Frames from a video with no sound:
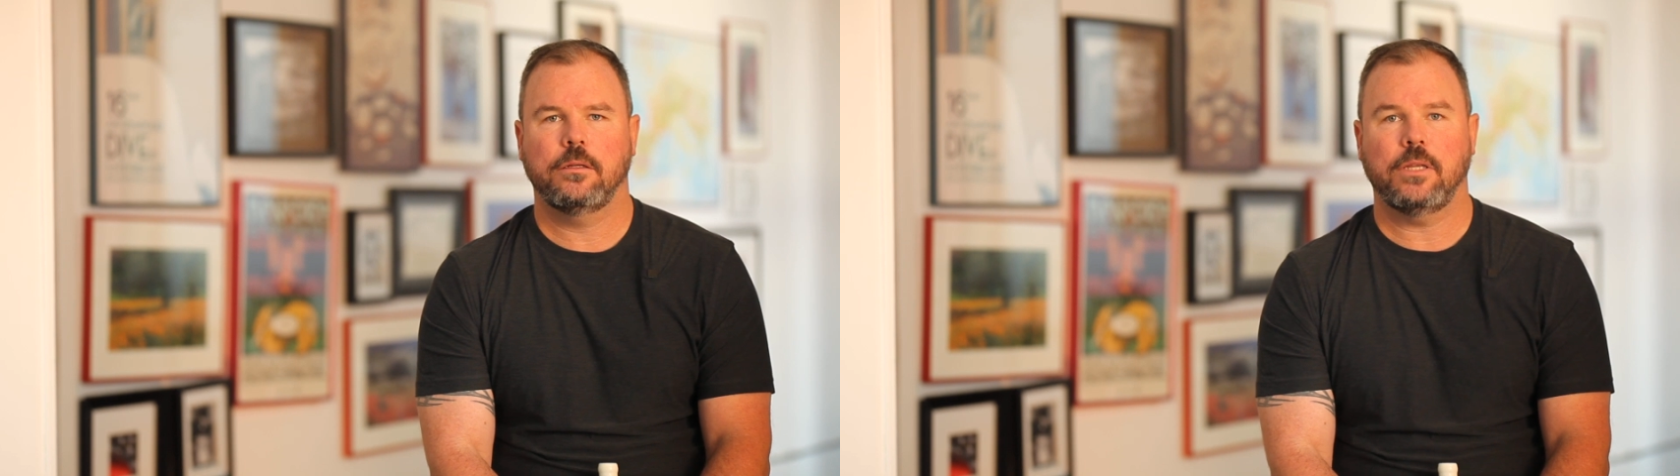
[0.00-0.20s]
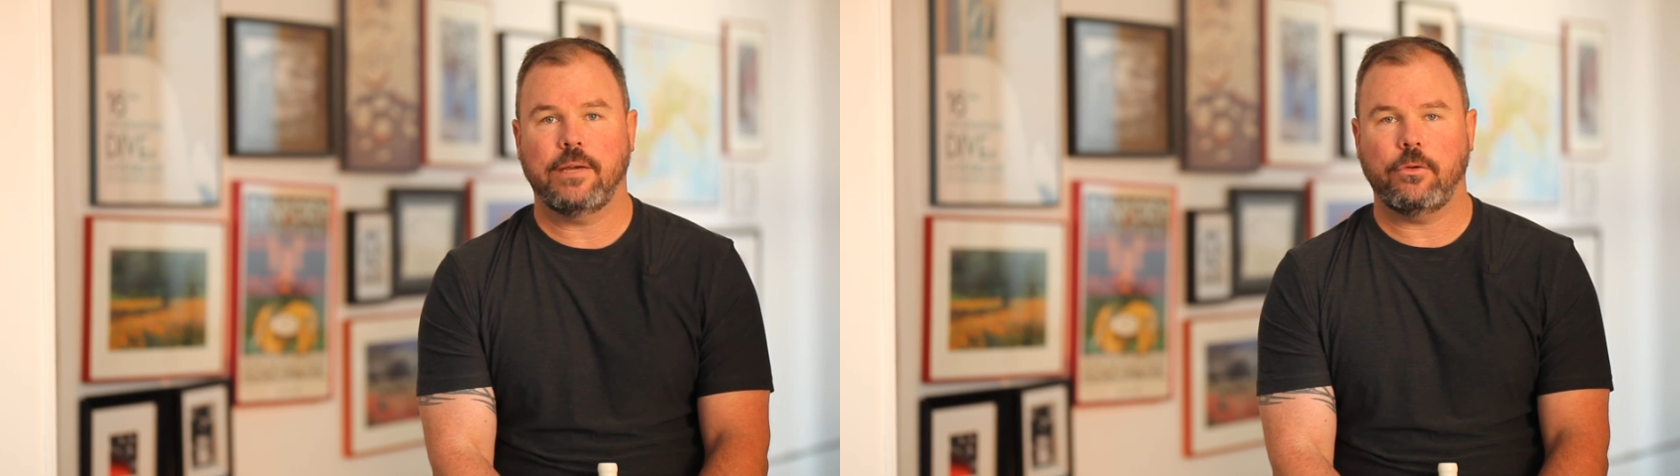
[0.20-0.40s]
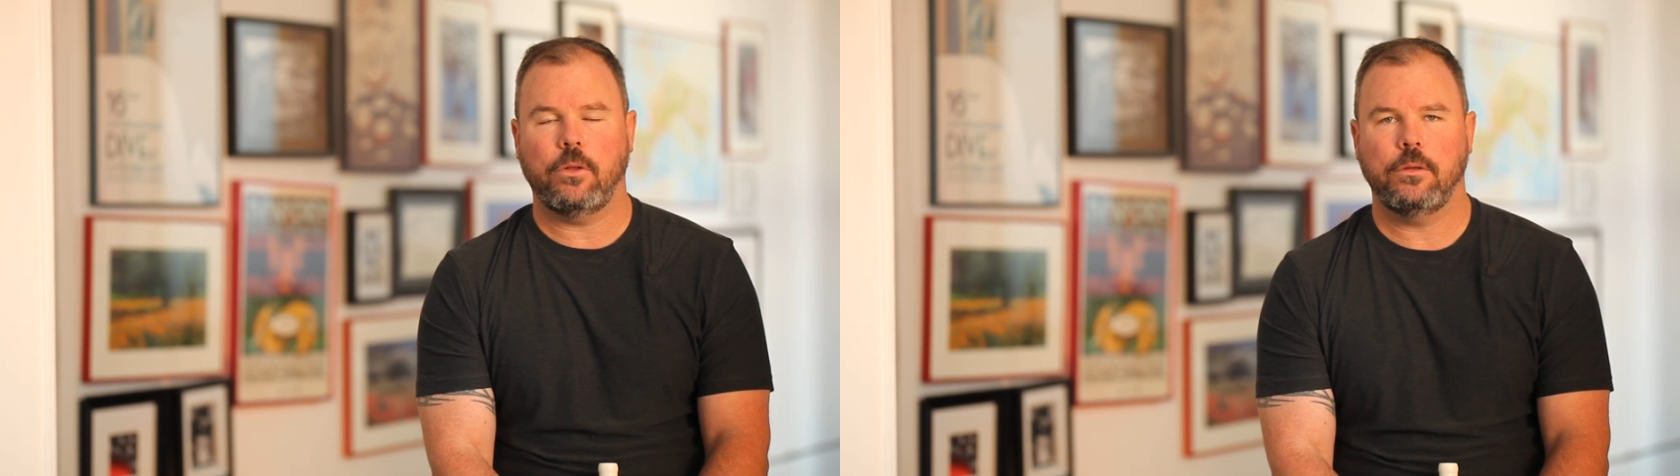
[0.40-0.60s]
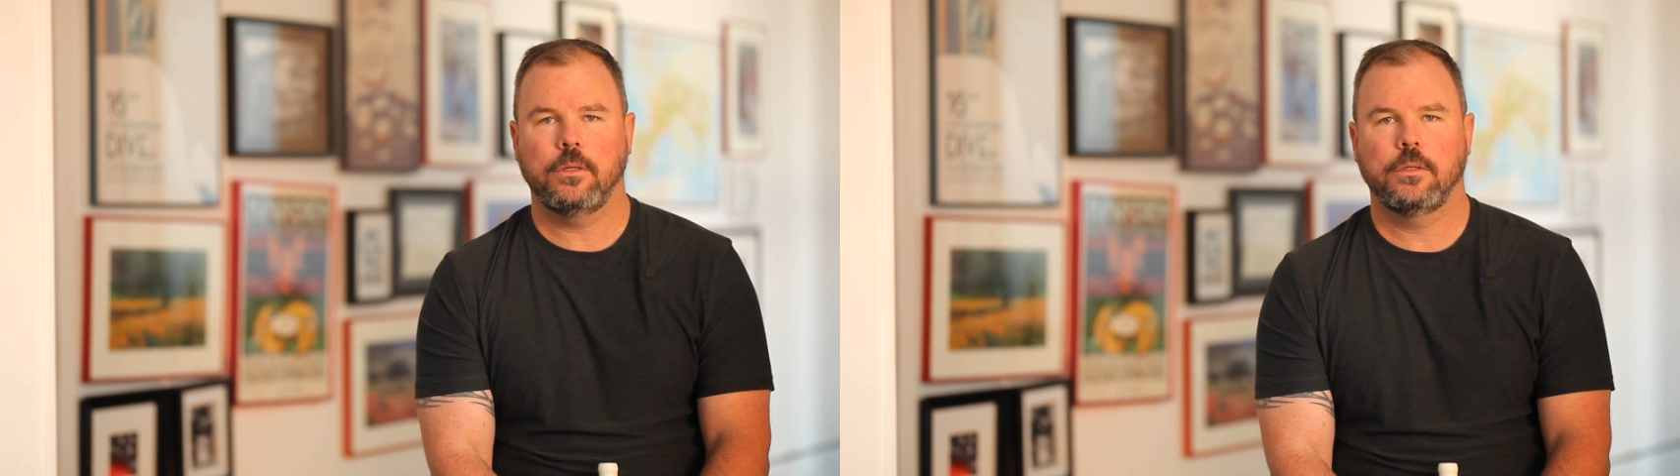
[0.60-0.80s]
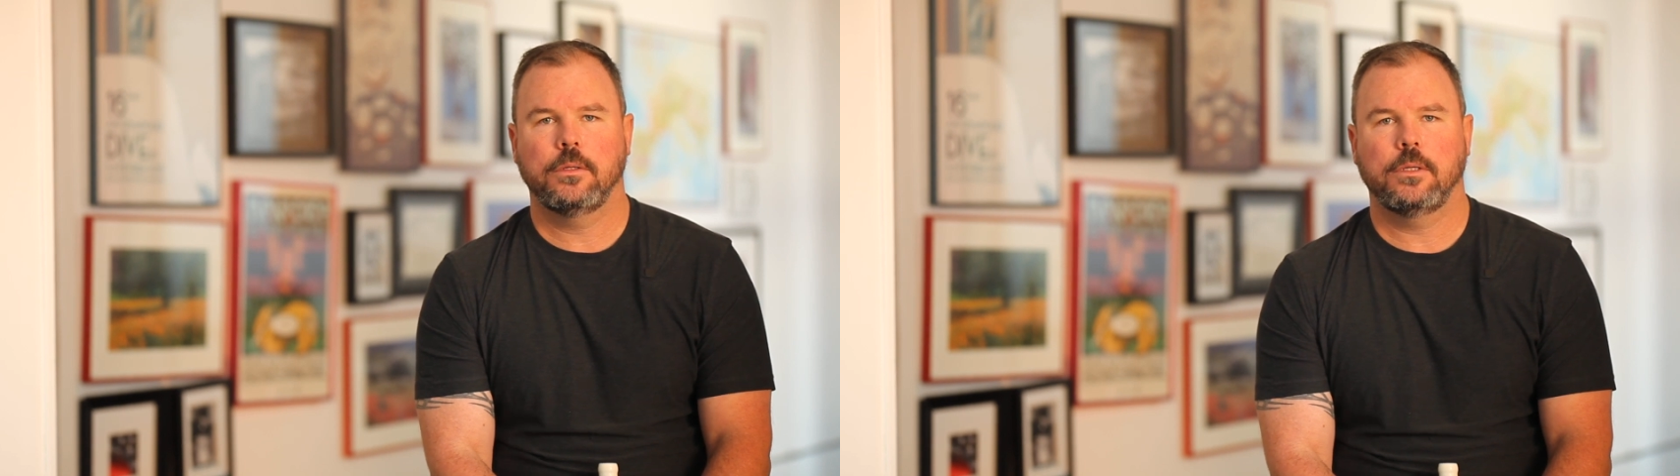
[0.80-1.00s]
level
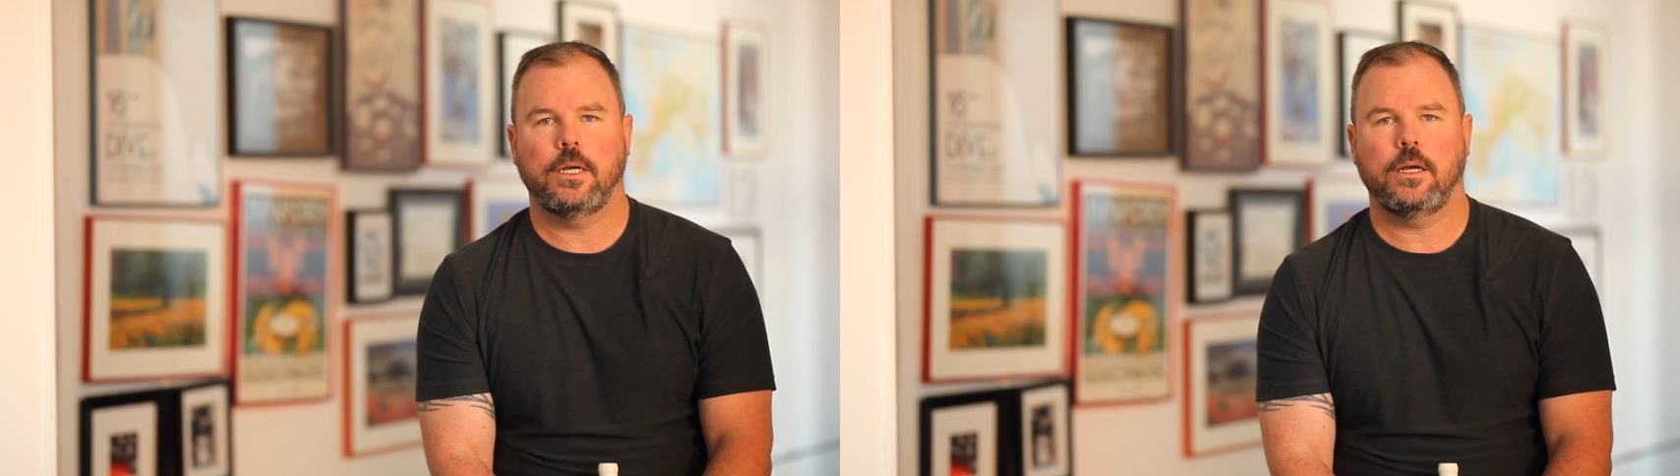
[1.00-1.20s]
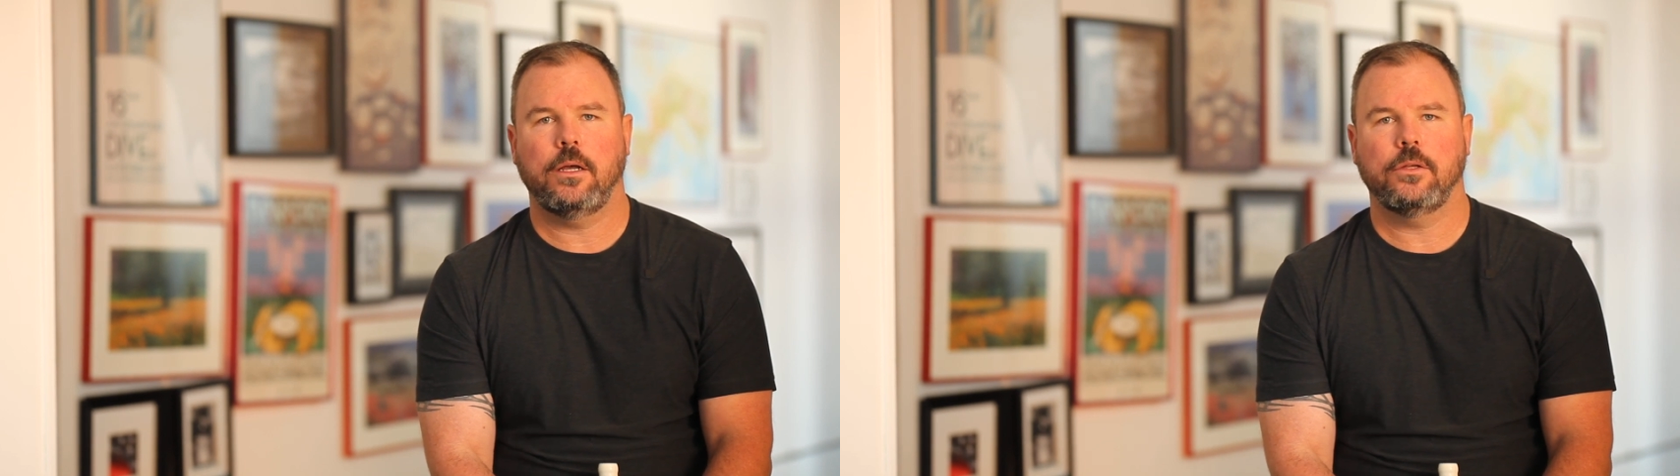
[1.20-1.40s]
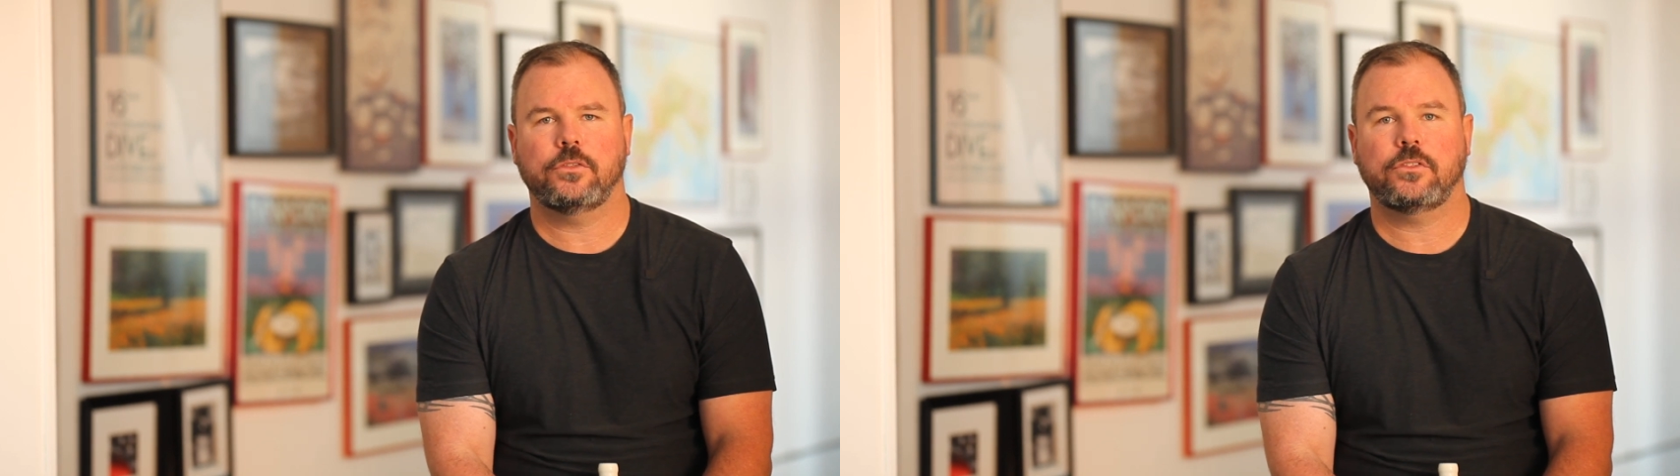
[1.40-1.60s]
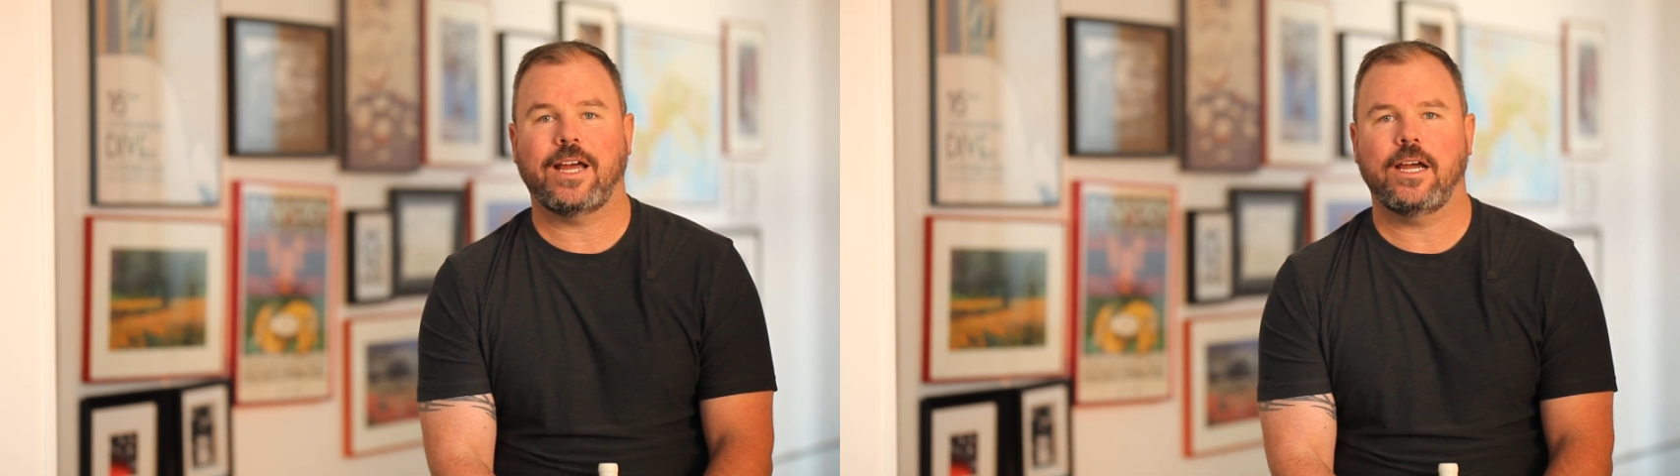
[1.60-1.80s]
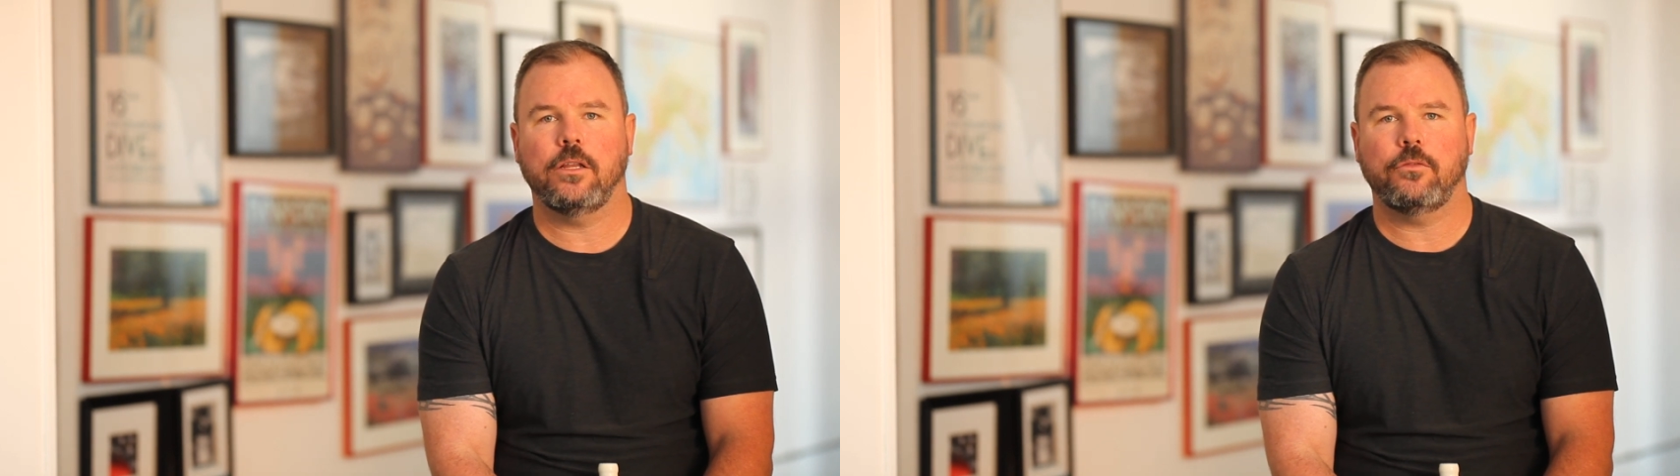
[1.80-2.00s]

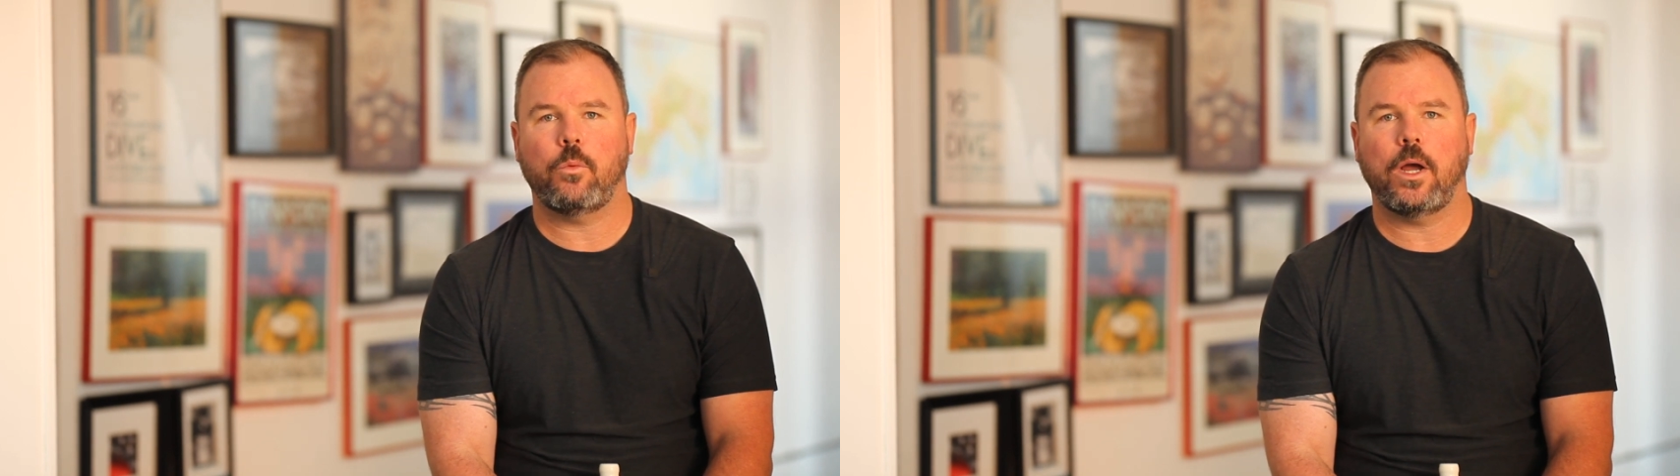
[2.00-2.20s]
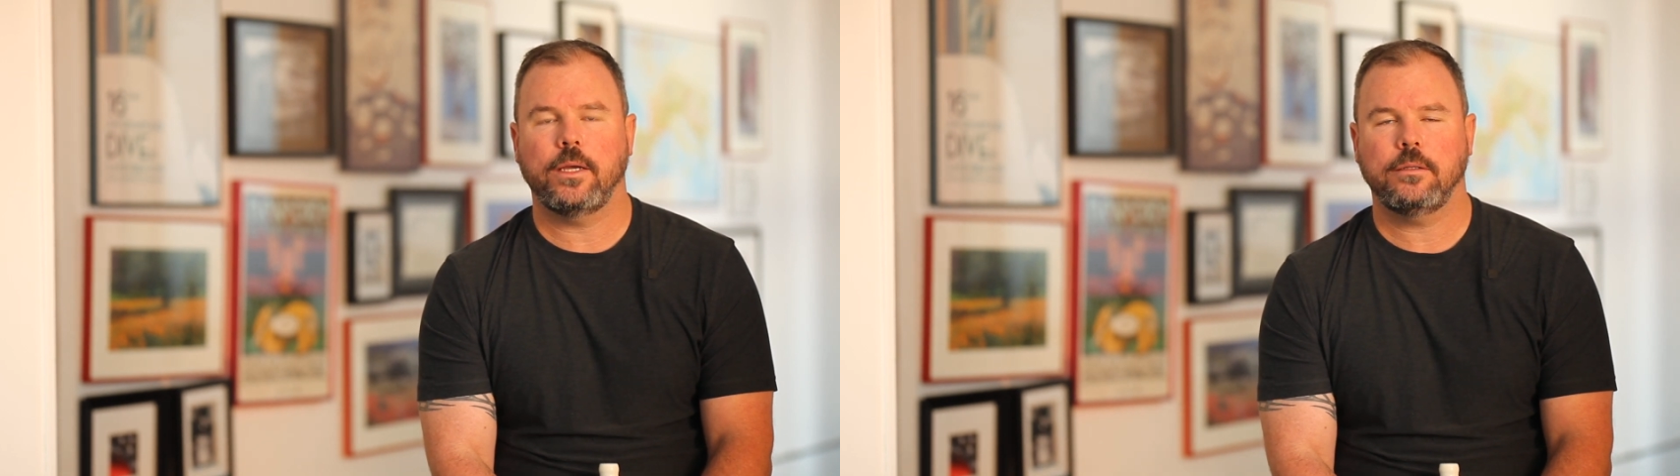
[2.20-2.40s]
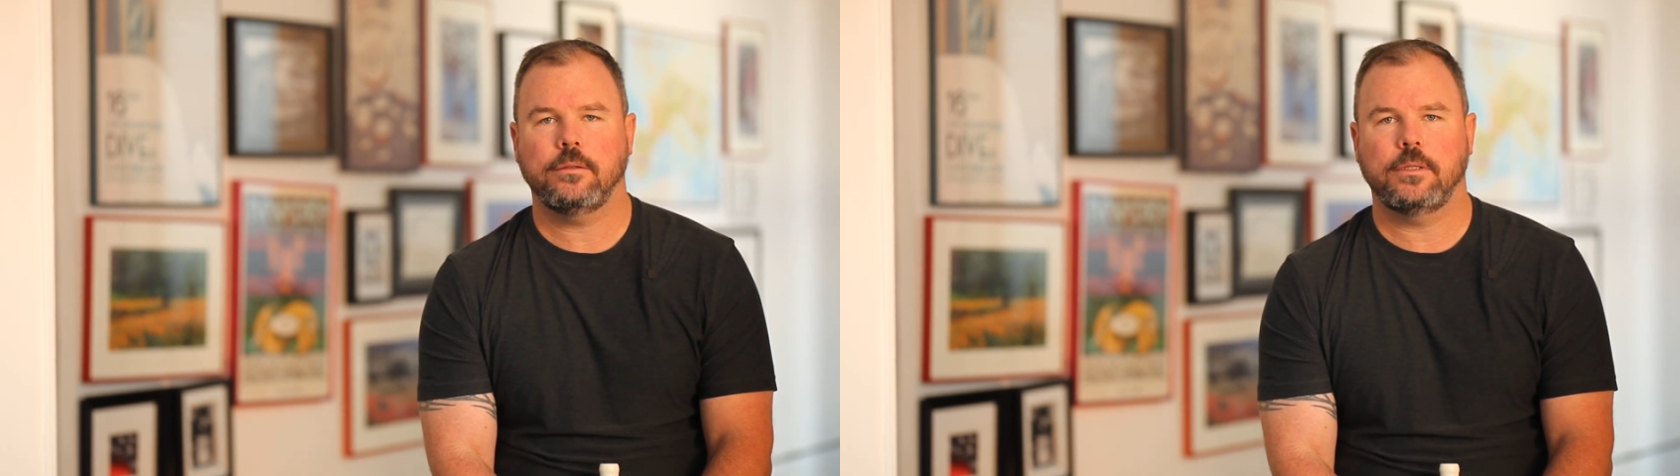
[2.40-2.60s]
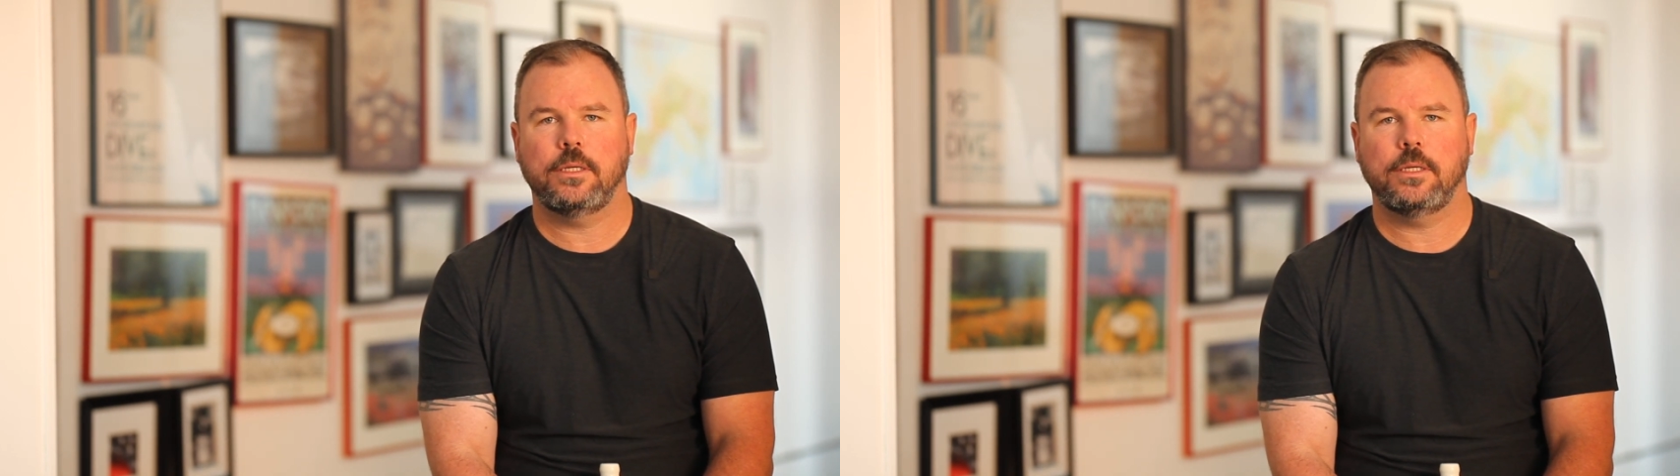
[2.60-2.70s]
style of wine